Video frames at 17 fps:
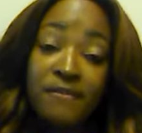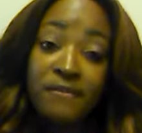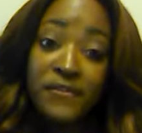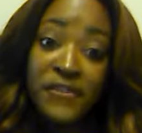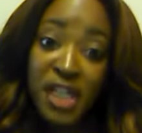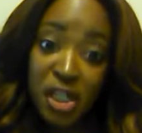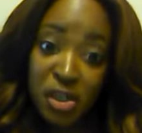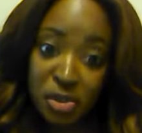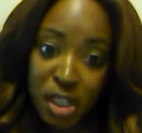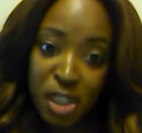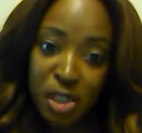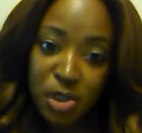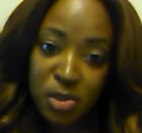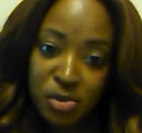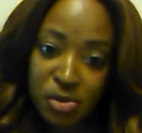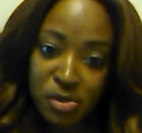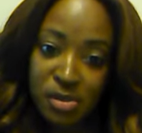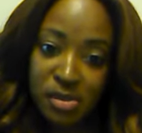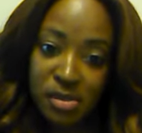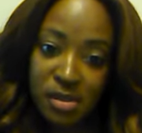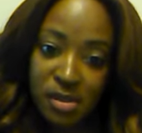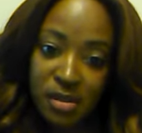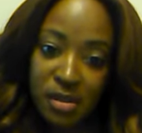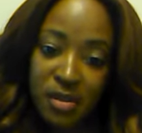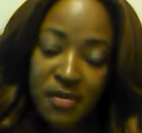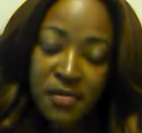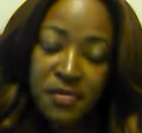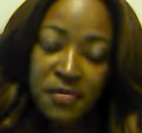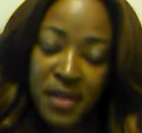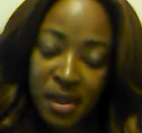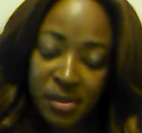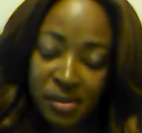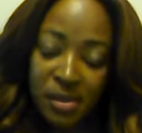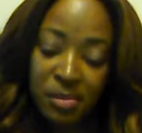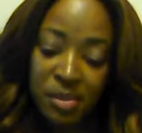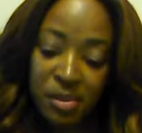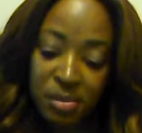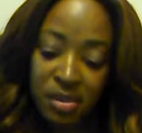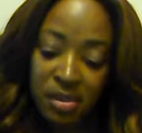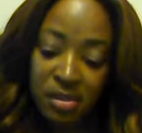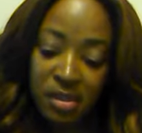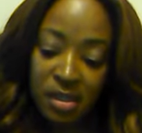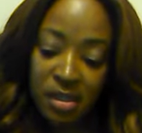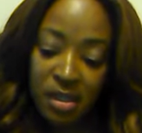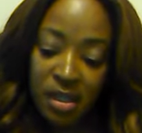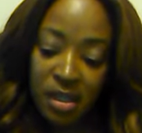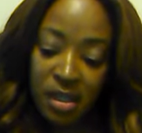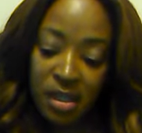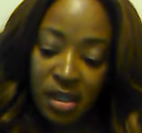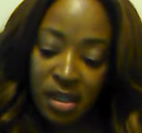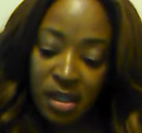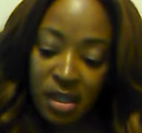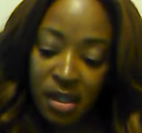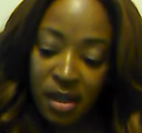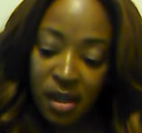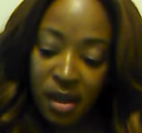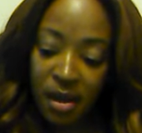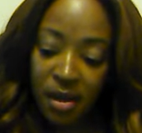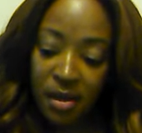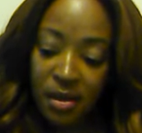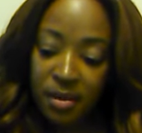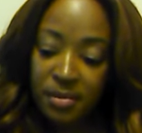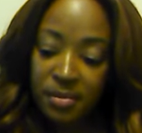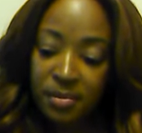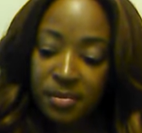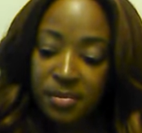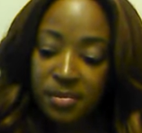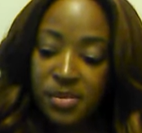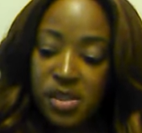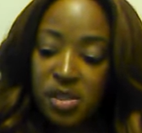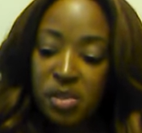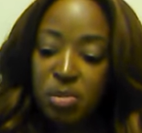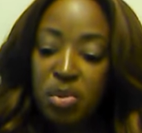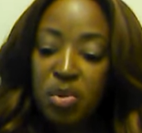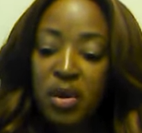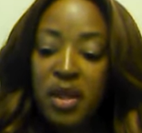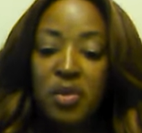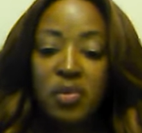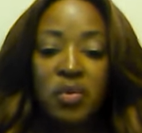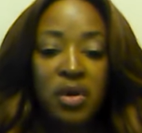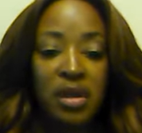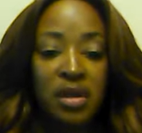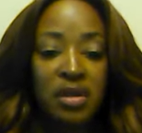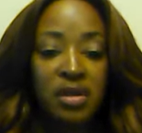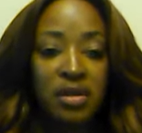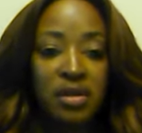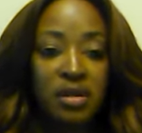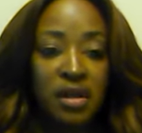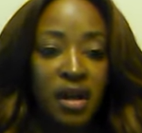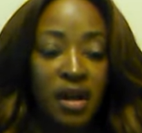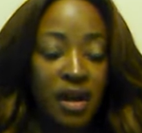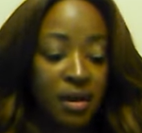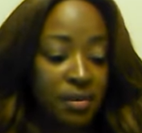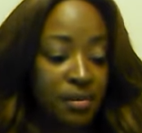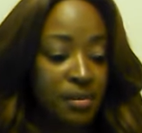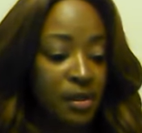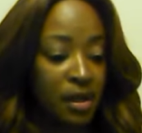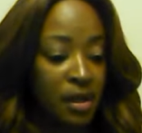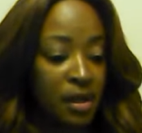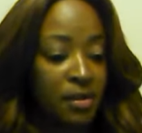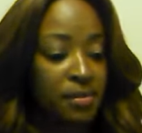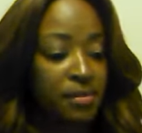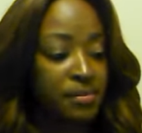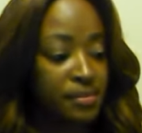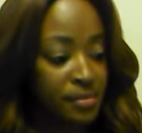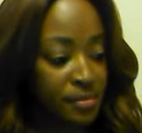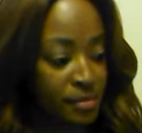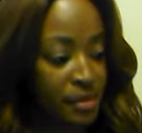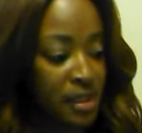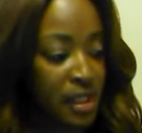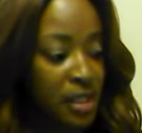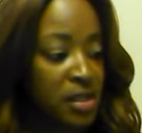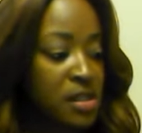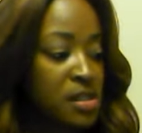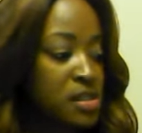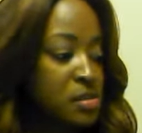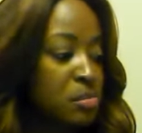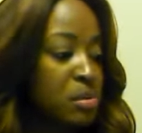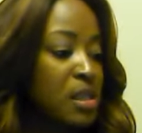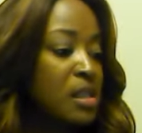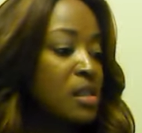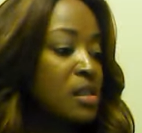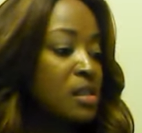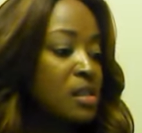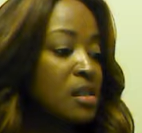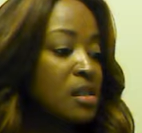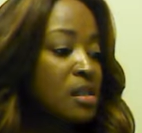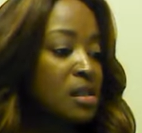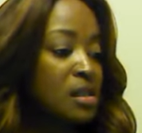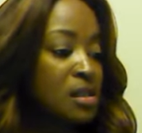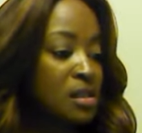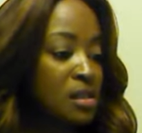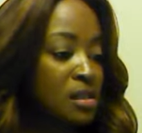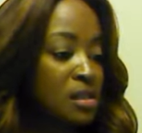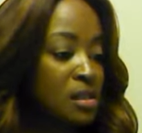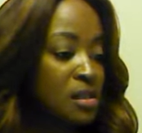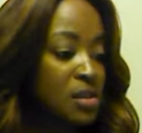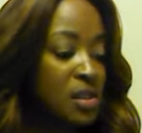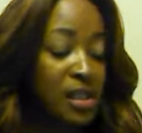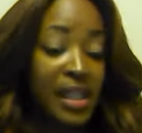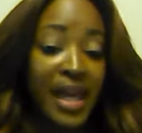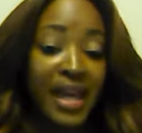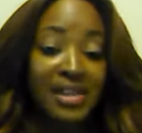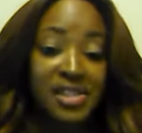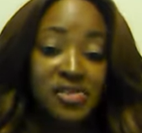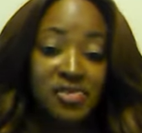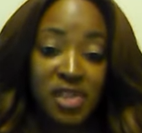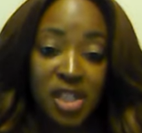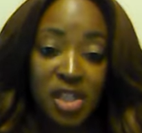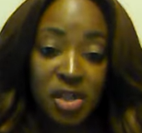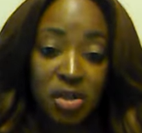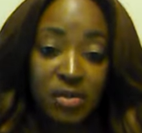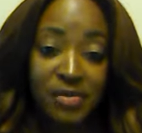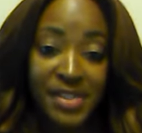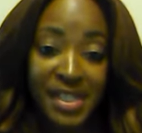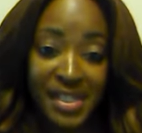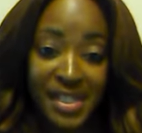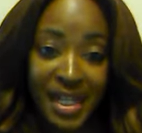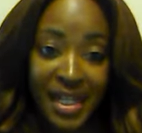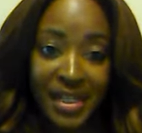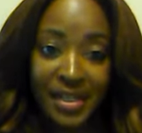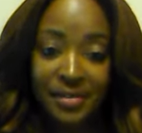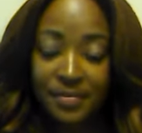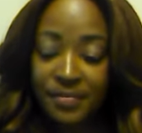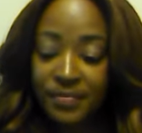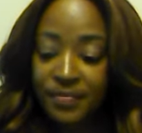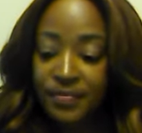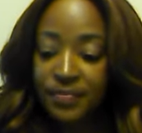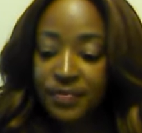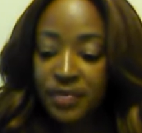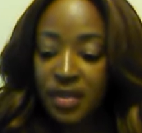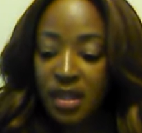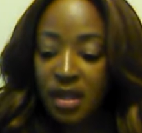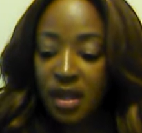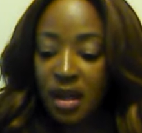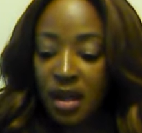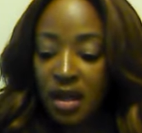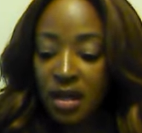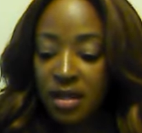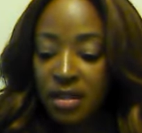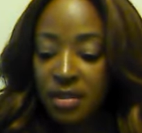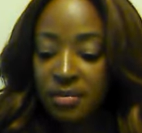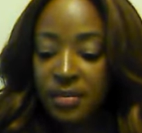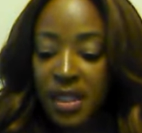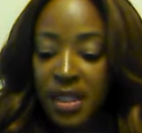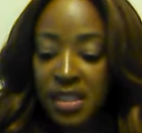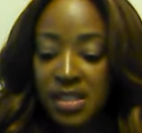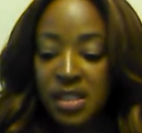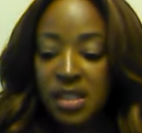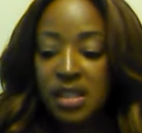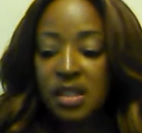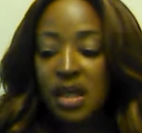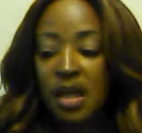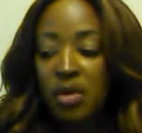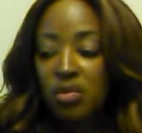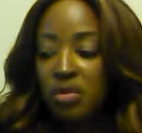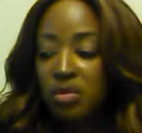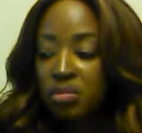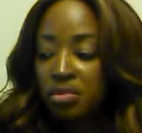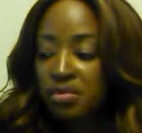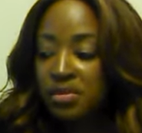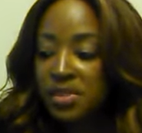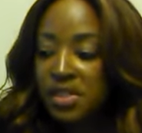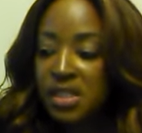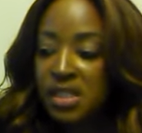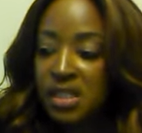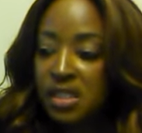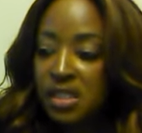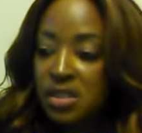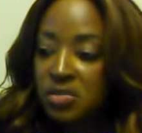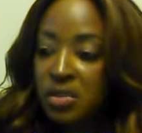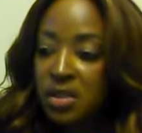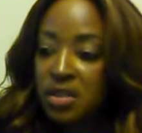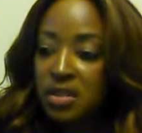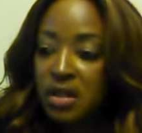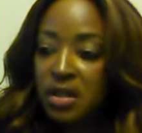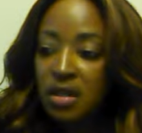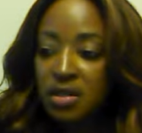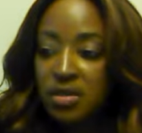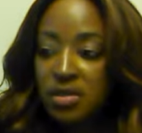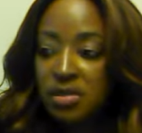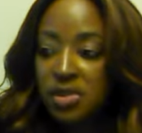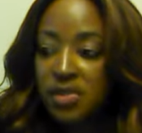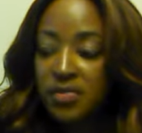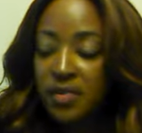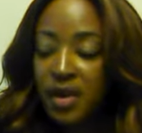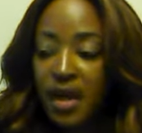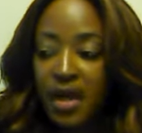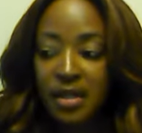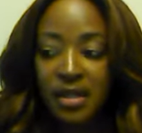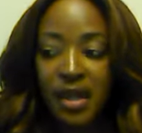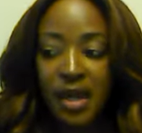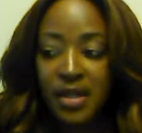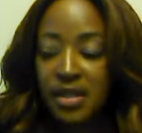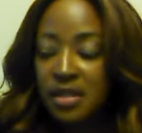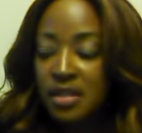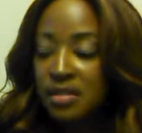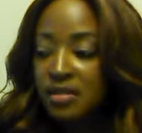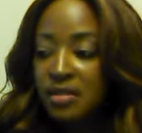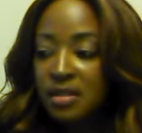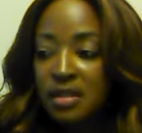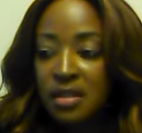very close family member. Um, to the point where I'm I'm letting this be the last video of today um, and then I will proceed with others. But I gotta